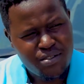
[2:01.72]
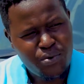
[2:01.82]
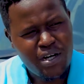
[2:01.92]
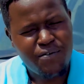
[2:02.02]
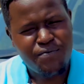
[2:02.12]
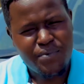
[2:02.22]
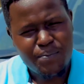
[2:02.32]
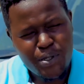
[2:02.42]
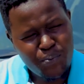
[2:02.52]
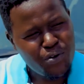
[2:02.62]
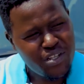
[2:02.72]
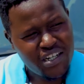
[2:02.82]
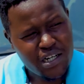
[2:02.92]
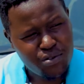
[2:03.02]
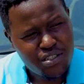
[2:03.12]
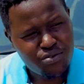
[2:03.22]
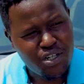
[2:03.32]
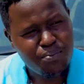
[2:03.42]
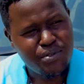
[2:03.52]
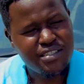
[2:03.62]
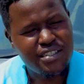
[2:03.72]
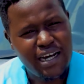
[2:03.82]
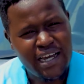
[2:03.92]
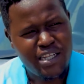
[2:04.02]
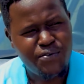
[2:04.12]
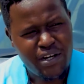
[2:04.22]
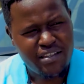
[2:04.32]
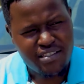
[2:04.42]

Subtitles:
We have people on the ground to help us identify these